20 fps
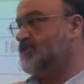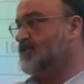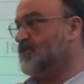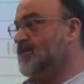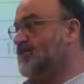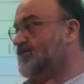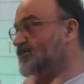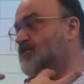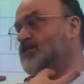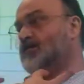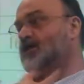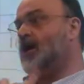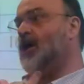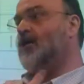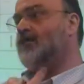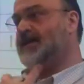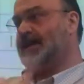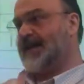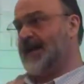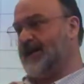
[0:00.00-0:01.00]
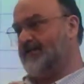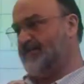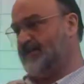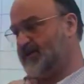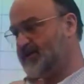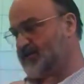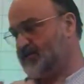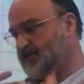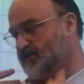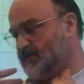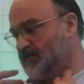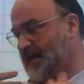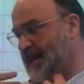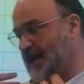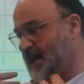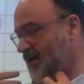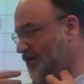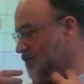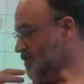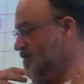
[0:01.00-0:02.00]
And the goal here is to
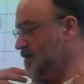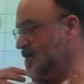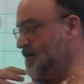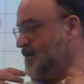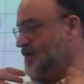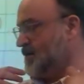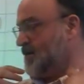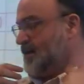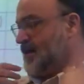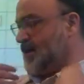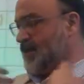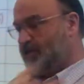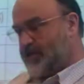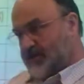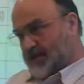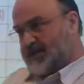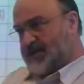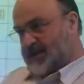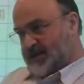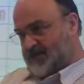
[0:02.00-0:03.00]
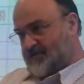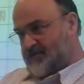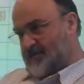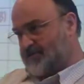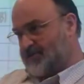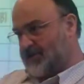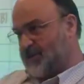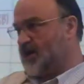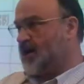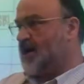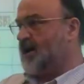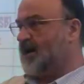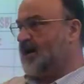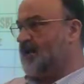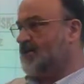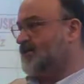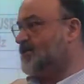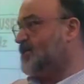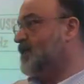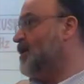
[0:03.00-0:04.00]
allow a 13-year-old
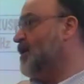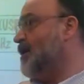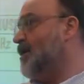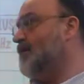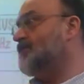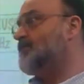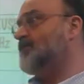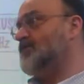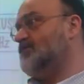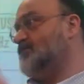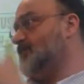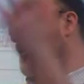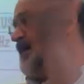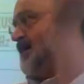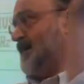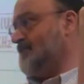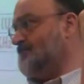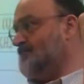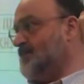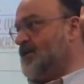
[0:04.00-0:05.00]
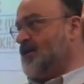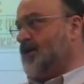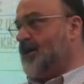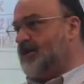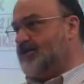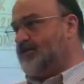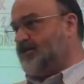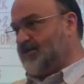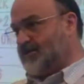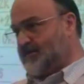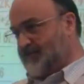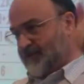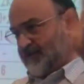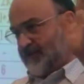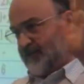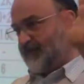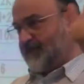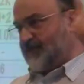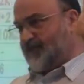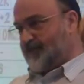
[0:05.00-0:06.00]
child up to a
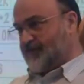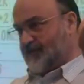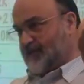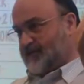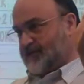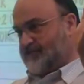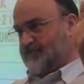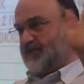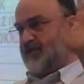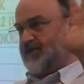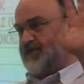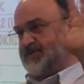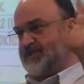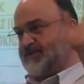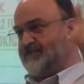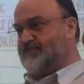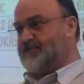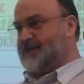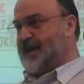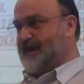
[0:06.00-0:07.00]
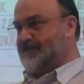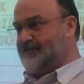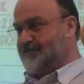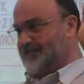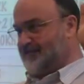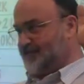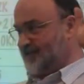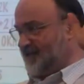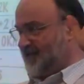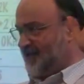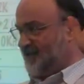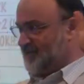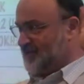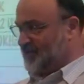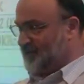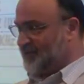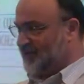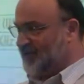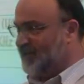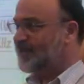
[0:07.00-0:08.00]
150-year-old person, if we get one while I'm
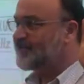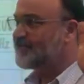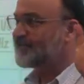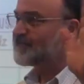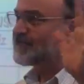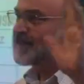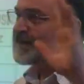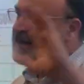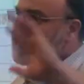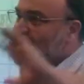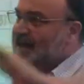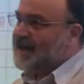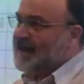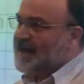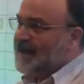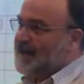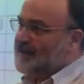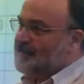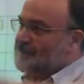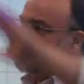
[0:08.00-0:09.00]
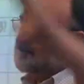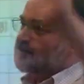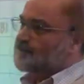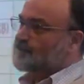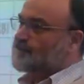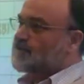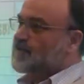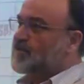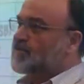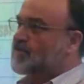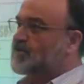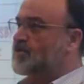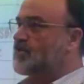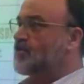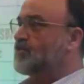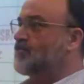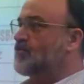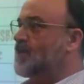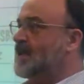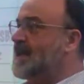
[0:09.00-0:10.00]
still alive,
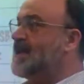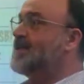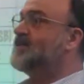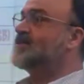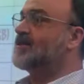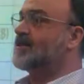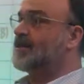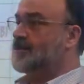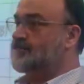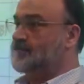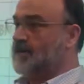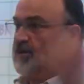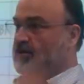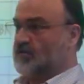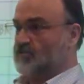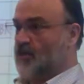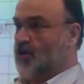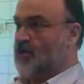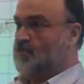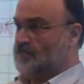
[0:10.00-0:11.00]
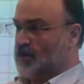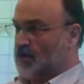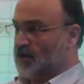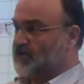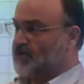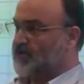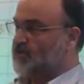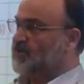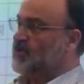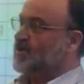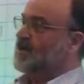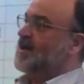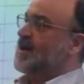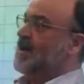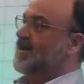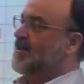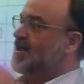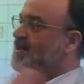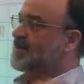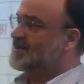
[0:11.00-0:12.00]
to easily build robots
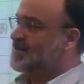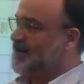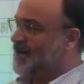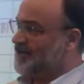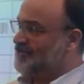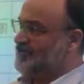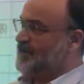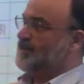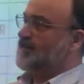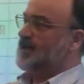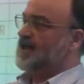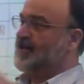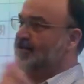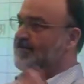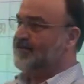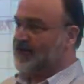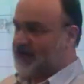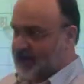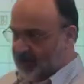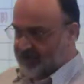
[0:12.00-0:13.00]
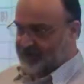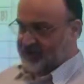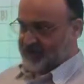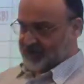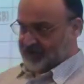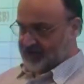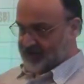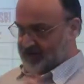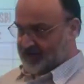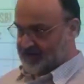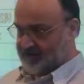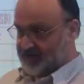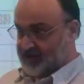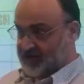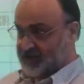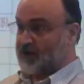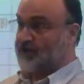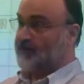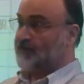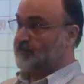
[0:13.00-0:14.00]
and then start ripping off the covers of the
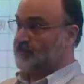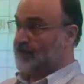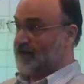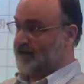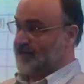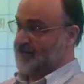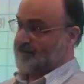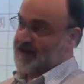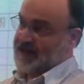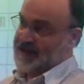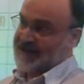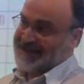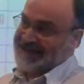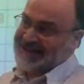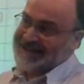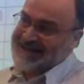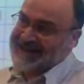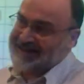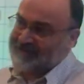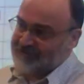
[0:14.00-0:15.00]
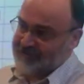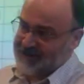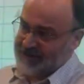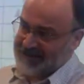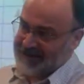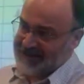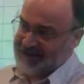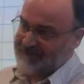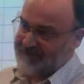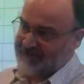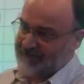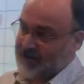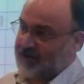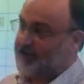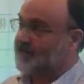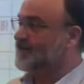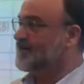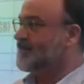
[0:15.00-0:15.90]
software and make it cleverer and cleverer.